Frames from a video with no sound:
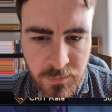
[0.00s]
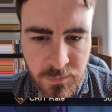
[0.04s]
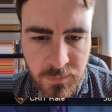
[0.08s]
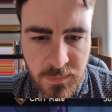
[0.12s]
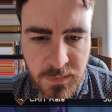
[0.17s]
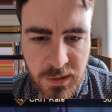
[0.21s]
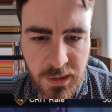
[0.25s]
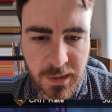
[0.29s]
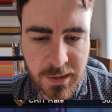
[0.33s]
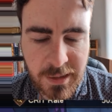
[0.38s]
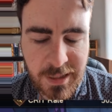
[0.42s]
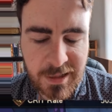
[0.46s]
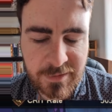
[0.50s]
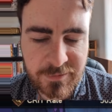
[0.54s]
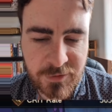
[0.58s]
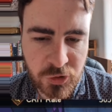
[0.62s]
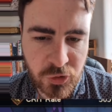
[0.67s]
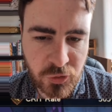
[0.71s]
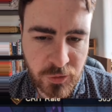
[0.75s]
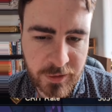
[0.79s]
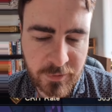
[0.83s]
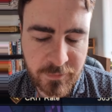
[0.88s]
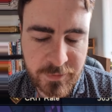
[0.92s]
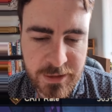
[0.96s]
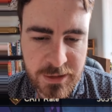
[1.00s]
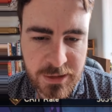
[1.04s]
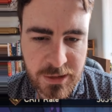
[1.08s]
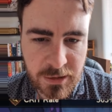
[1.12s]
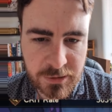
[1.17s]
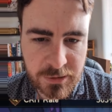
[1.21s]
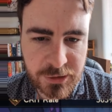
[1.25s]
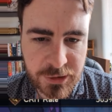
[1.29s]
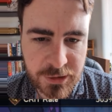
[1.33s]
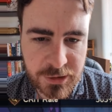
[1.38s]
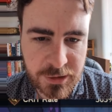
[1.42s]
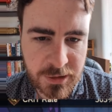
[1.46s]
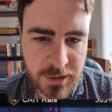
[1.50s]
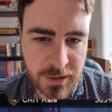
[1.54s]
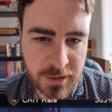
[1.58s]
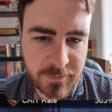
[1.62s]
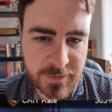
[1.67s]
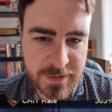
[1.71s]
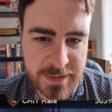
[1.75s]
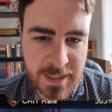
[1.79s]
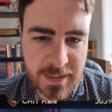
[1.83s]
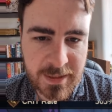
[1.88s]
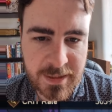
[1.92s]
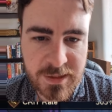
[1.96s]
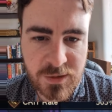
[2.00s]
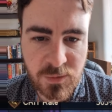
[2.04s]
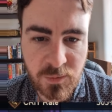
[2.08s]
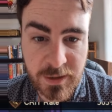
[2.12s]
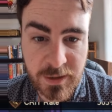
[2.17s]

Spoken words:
after triggering dodge retaliates with a